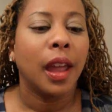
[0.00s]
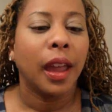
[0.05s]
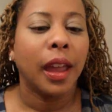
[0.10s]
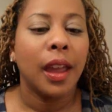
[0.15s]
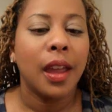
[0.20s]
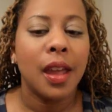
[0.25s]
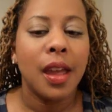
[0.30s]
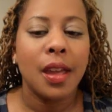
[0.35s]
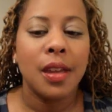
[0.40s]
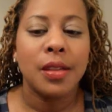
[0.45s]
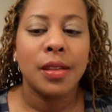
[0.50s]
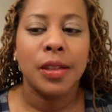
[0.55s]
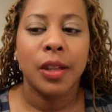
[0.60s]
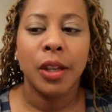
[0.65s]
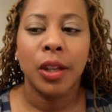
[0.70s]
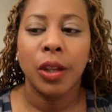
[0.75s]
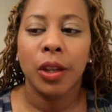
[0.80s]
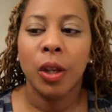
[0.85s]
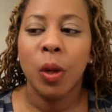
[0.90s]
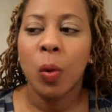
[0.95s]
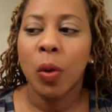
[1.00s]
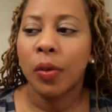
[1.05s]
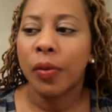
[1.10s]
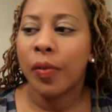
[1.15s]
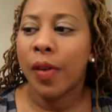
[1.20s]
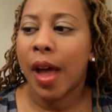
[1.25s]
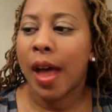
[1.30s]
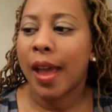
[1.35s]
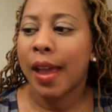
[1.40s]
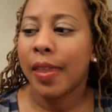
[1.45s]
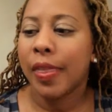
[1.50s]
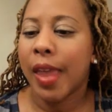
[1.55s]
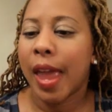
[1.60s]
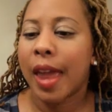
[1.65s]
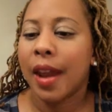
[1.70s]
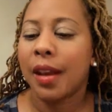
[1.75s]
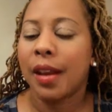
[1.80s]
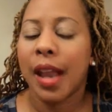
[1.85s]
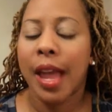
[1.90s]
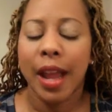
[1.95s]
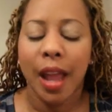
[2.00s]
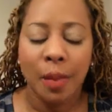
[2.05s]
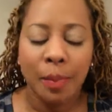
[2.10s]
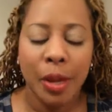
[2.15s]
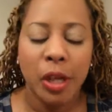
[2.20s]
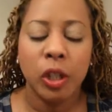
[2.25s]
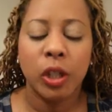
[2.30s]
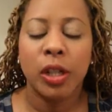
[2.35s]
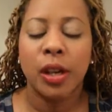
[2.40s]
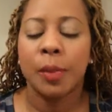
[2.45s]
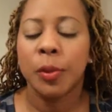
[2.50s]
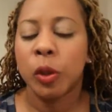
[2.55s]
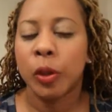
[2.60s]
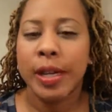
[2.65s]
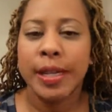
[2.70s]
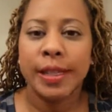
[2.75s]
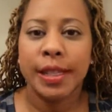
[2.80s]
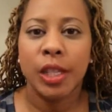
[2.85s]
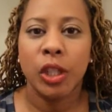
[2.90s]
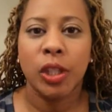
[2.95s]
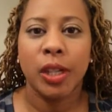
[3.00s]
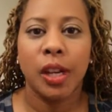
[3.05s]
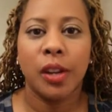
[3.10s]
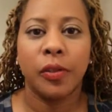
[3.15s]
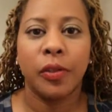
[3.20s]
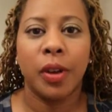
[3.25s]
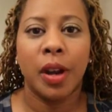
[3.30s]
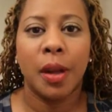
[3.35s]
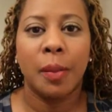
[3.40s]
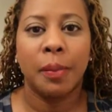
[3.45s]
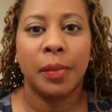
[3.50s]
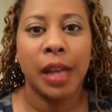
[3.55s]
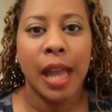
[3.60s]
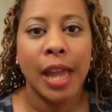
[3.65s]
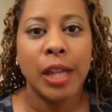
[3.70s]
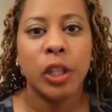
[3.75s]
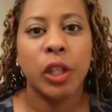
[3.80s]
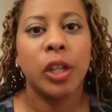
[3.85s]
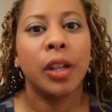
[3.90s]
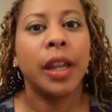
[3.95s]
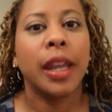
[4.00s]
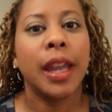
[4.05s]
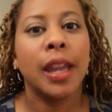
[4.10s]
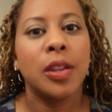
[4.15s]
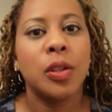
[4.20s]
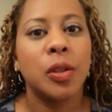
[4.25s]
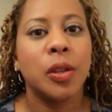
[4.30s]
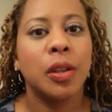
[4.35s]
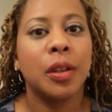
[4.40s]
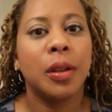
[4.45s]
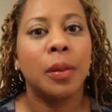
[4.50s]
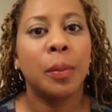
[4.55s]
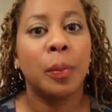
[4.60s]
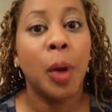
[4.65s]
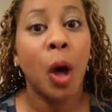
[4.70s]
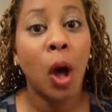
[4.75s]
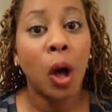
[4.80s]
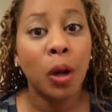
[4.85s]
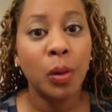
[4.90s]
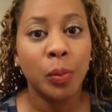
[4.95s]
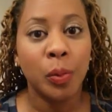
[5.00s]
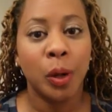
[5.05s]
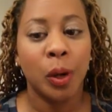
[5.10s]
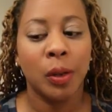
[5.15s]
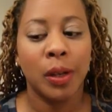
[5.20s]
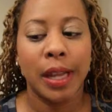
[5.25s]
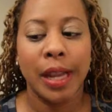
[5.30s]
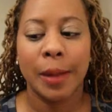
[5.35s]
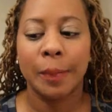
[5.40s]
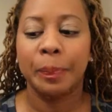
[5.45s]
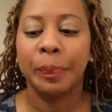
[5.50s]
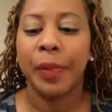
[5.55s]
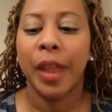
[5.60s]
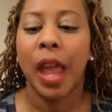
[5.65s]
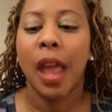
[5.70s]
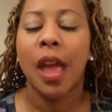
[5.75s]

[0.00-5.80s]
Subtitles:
is you will find that, like I mentioned, I'm transitioning from latch hooking to palm rolling.